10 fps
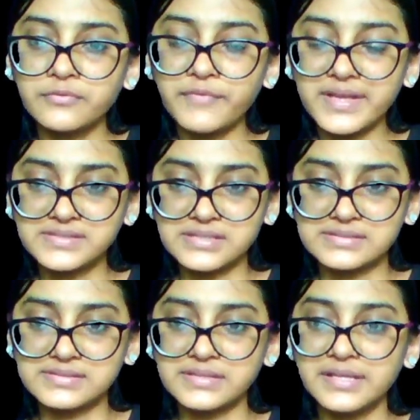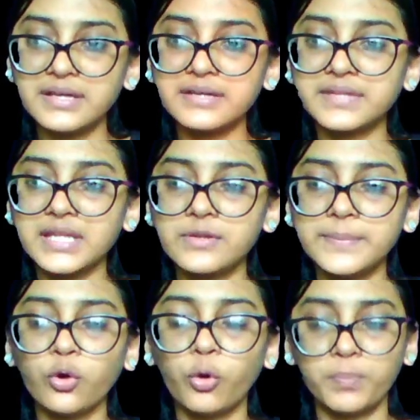vessels. Here there will
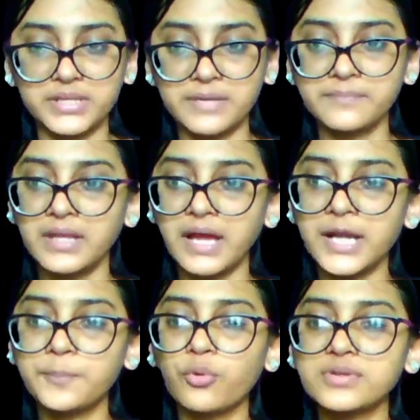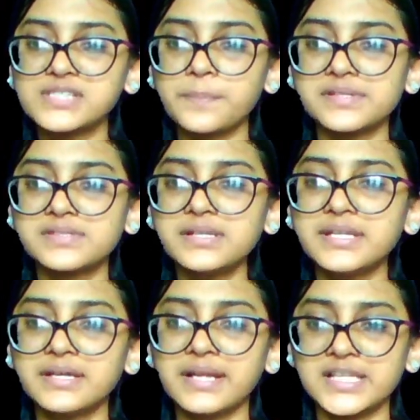be opening and pores are present
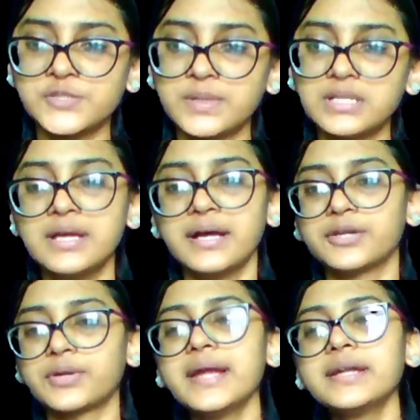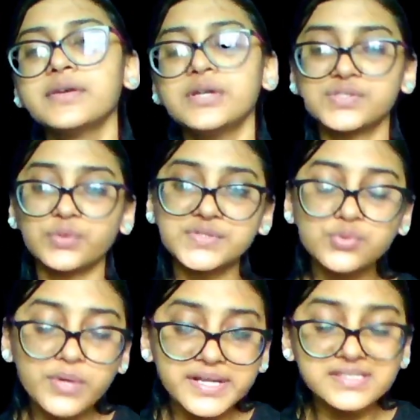here as well, right? So
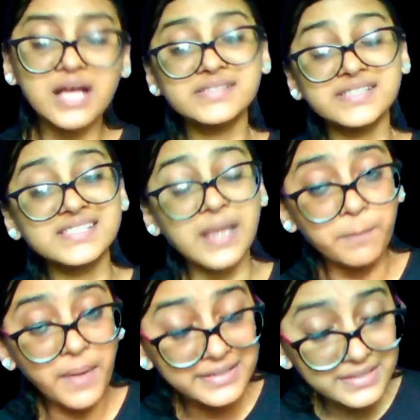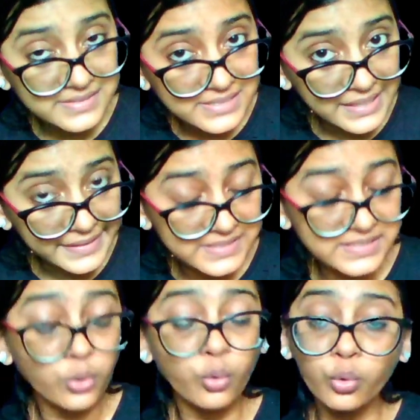students, answer is companion cell. It is
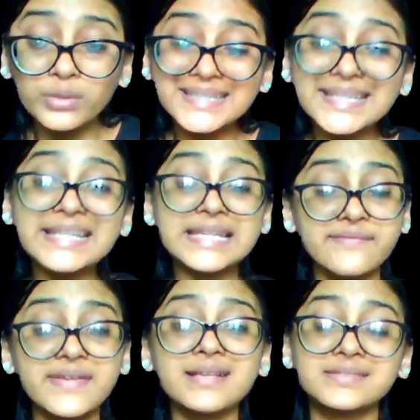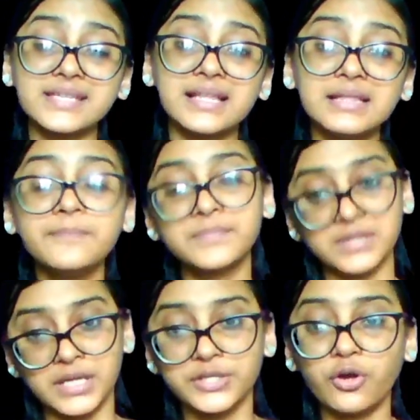the only living cell
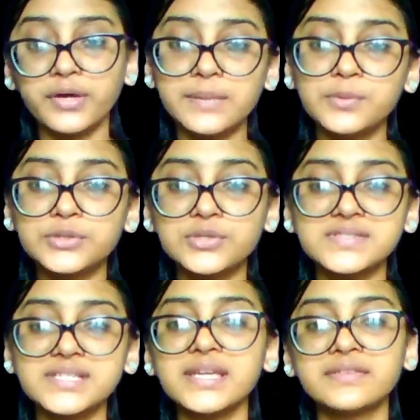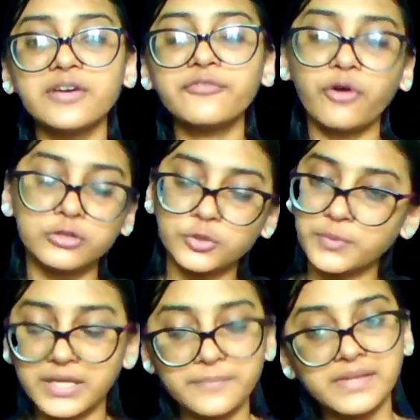you are able to see in the
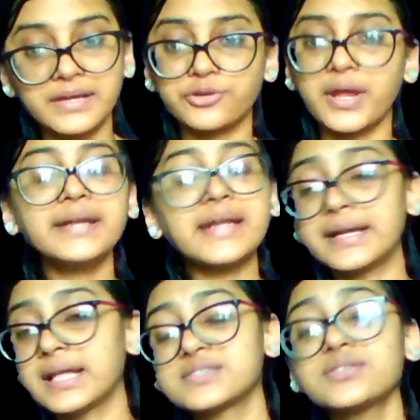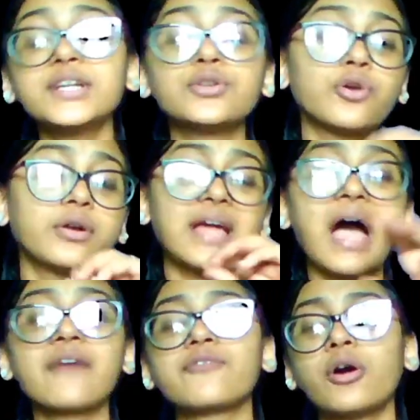following, right? And also they do not
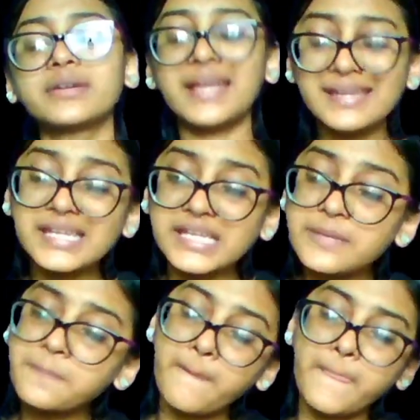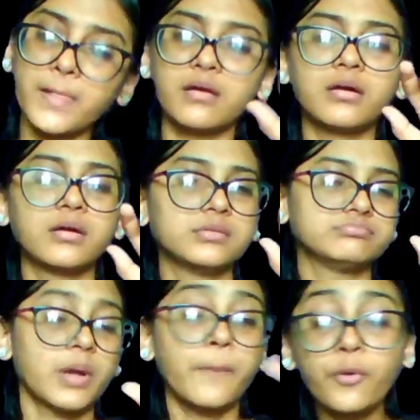have got any
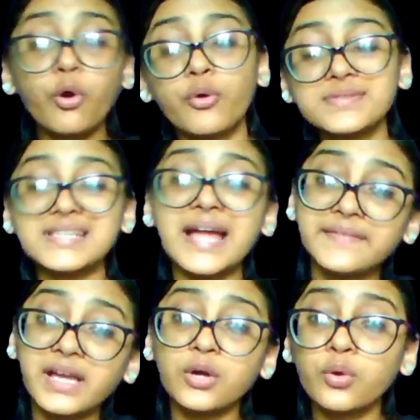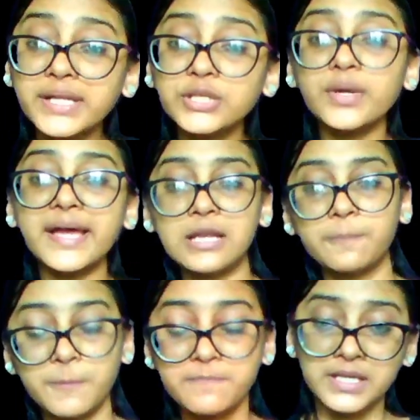pores and they are going to help.